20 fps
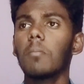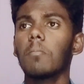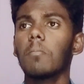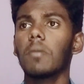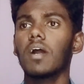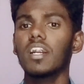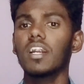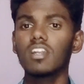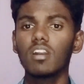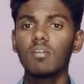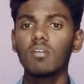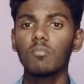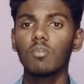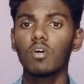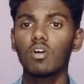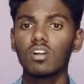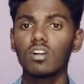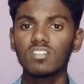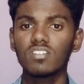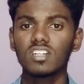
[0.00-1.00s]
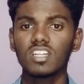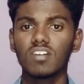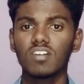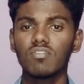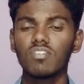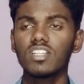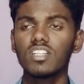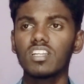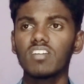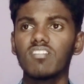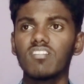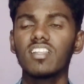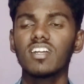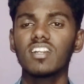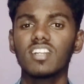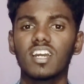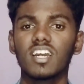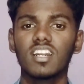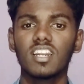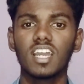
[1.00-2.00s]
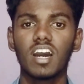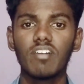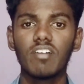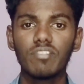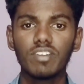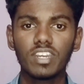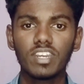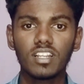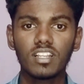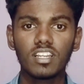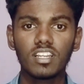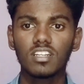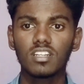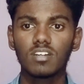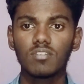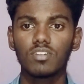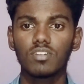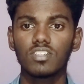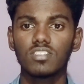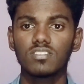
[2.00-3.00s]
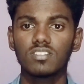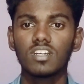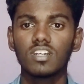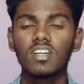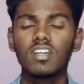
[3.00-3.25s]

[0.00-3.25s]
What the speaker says: mental models and effectively that can navigate the interface.